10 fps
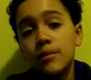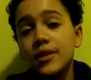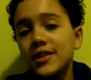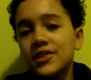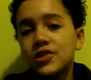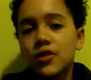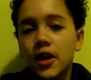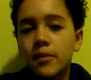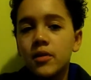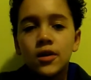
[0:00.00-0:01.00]
Please
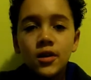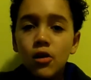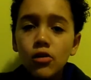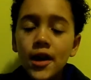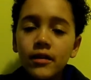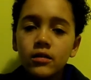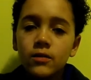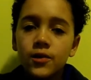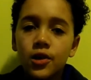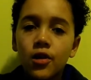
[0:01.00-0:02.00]
subscribe or like
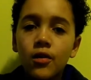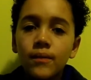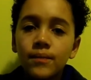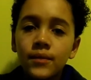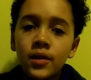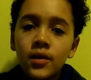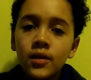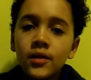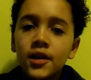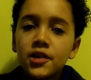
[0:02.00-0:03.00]
this video.
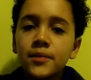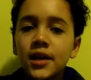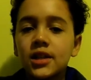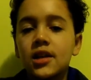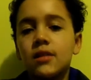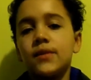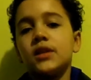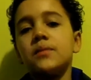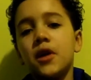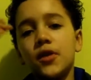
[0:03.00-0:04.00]
Catch me at the end of
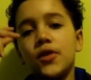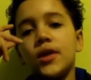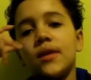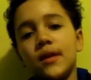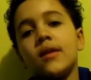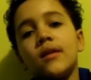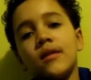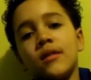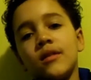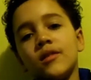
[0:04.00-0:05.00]
next month.
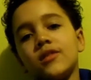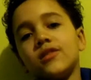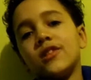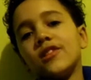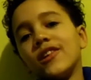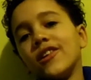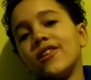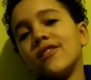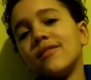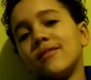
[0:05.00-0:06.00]
See you
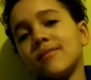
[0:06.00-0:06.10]
later.